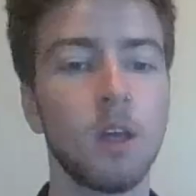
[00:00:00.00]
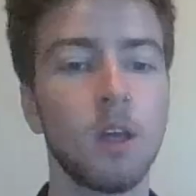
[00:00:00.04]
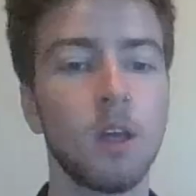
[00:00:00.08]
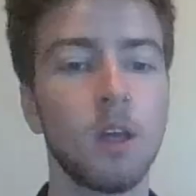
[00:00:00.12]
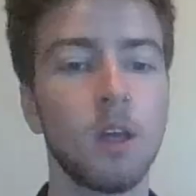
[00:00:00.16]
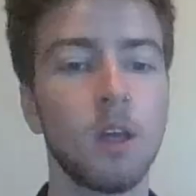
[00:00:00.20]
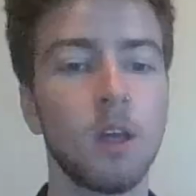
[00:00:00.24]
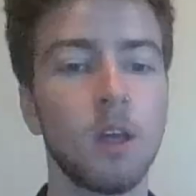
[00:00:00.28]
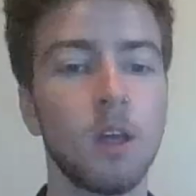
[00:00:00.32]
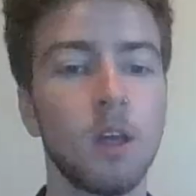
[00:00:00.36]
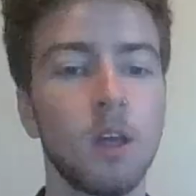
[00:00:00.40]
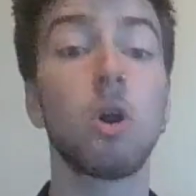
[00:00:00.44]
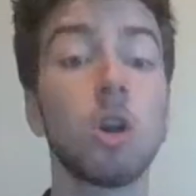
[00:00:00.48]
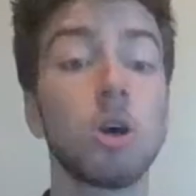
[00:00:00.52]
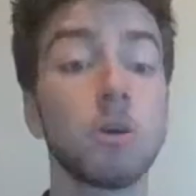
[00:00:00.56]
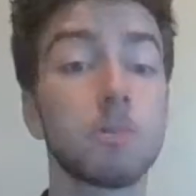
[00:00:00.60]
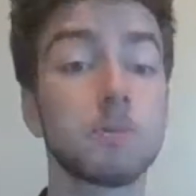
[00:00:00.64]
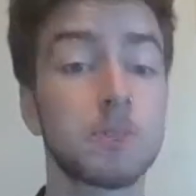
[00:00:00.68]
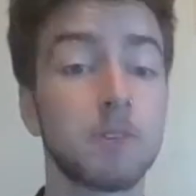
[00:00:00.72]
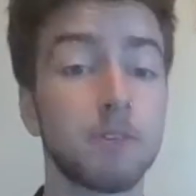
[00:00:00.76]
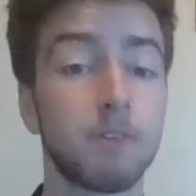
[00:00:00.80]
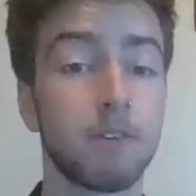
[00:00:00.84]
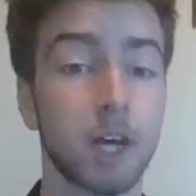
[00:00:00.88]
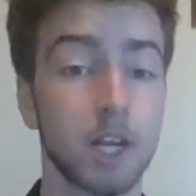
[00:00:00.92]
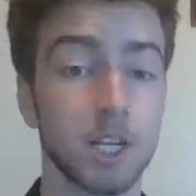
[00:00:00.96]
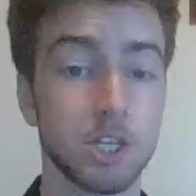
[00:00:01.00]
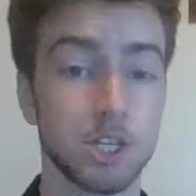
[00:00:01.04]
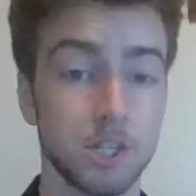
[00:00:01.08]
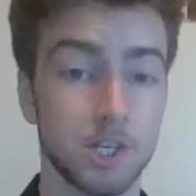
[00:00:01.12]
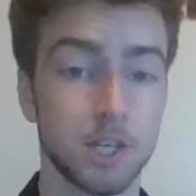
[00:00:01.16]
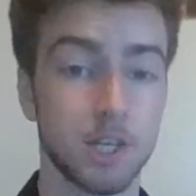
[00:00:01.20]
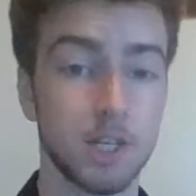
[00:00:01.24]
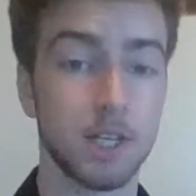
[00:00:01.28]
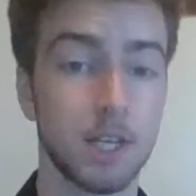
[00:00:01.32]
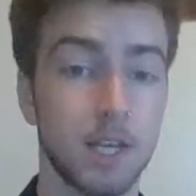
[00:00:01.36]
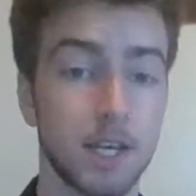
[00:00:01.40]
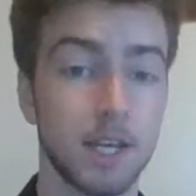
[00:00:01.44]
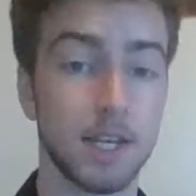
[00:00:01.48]
Upon
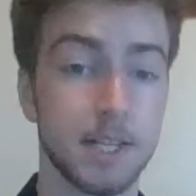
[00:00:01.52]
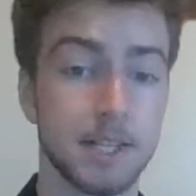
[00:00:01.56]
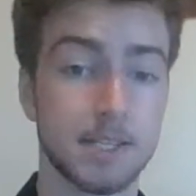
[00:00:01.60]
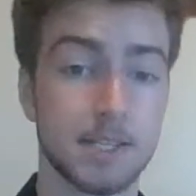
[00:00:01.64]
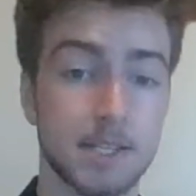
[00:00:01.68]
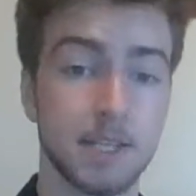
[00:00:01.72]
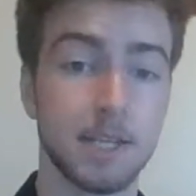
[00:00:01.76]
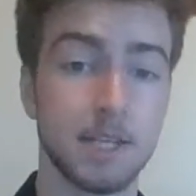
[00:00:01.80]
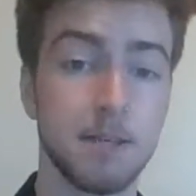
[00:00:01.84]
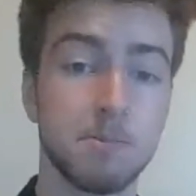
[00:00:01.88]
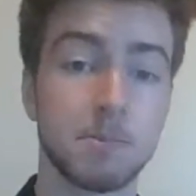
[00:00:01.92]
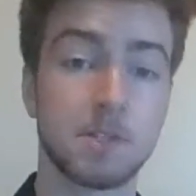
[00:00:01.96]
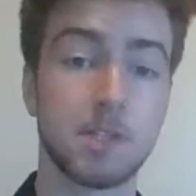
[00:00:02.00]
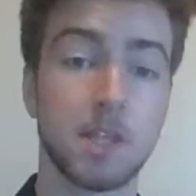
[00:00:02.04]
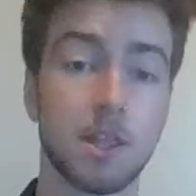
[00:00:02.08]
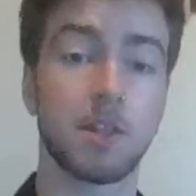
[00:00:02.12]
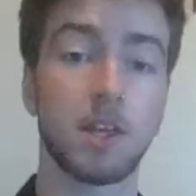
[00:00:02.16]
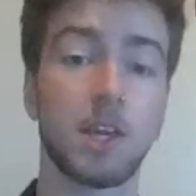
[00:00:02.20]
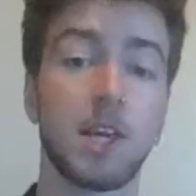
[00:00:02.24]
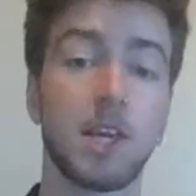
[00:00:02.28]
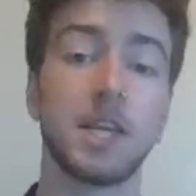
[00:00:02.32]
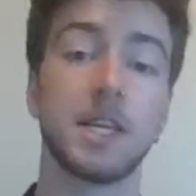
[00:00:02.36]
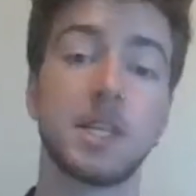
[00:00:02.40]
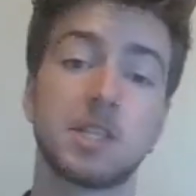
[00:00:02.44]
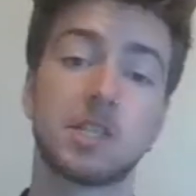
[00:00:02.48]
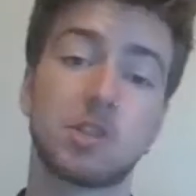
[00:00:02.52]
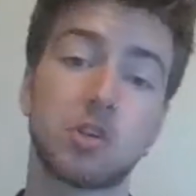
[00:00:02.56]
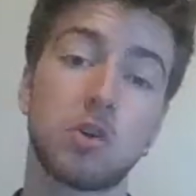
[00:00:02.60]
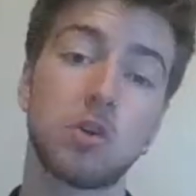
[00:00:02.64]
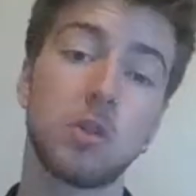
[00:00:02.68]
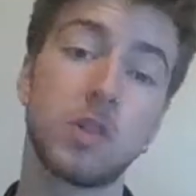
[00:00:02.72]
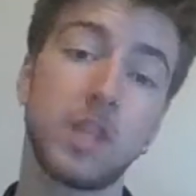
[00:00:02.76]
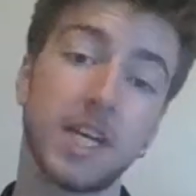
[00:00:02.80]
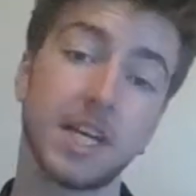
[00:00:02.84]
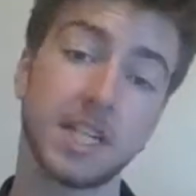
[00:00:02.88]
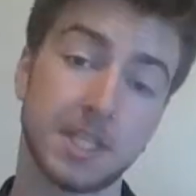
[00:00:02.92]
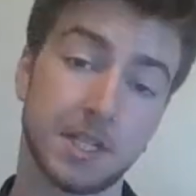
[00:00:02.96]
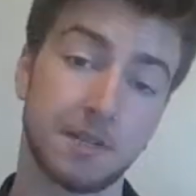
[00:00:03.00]
observation, it seems that the years
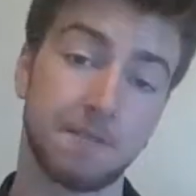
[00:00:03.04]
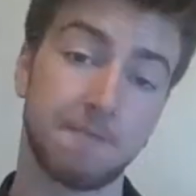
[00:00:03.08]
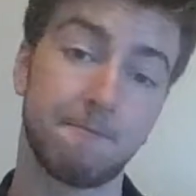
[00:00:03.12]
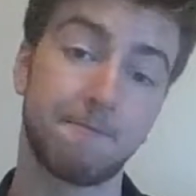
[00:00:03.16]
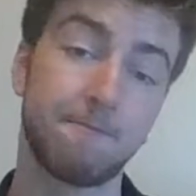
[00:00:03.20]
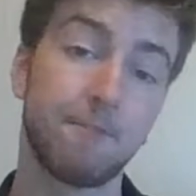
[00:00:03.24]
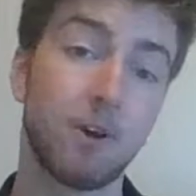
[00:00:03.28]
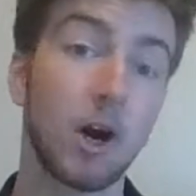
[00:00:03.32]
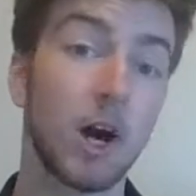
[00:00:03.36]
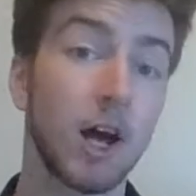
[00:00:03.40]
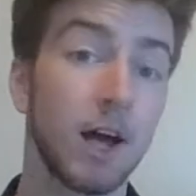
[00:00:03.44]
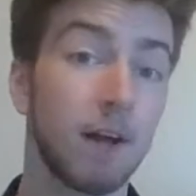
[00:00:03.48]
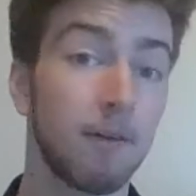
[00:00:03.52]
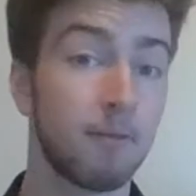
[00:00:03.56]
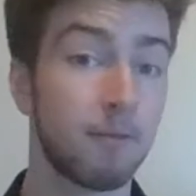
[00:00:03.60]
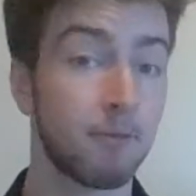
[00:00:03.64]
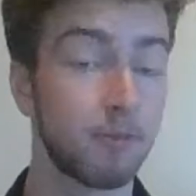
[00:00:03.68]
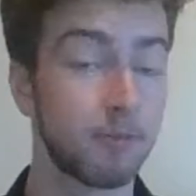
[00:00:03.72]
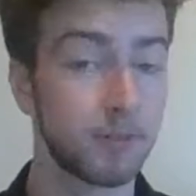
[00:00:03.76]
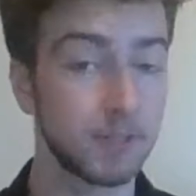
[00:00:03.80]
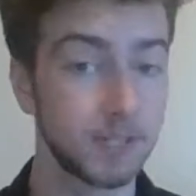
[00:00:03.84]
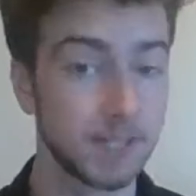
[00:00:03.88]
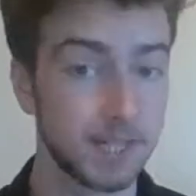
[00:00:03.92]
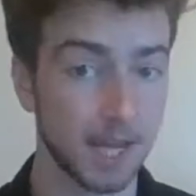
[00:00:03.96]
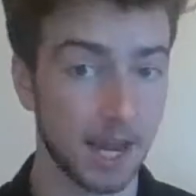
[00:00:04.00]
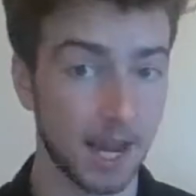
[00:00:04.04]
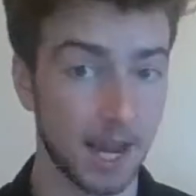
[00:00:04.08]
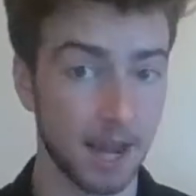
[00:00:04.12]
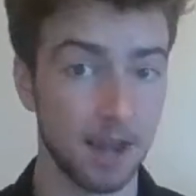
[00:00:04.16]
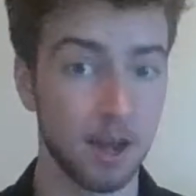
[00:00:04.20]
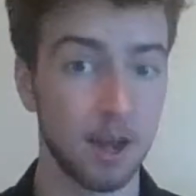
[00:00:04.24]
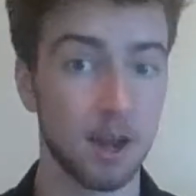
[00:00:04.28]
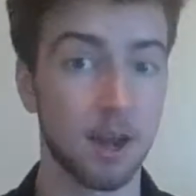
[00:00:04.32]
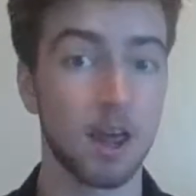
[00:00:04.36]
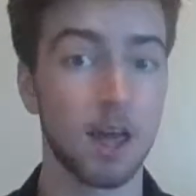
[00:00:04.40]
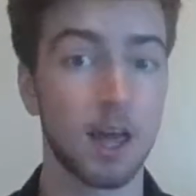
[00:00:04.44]
2005, 10,